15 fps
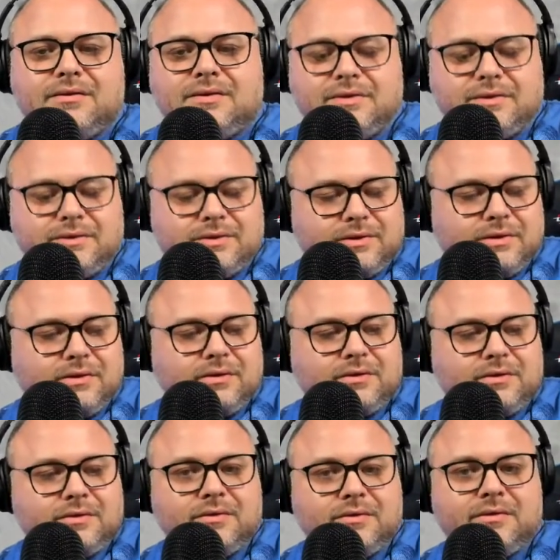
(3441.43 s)
little
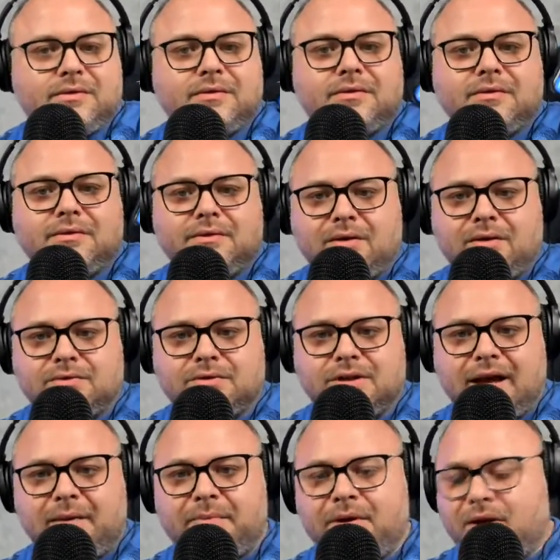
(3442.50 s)
knuckle
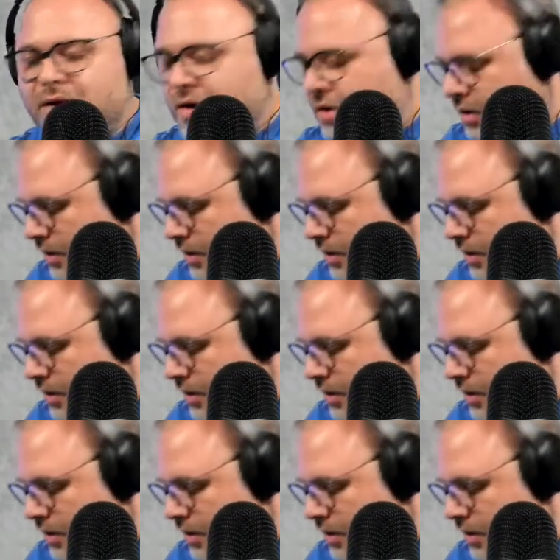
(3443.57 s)
job here.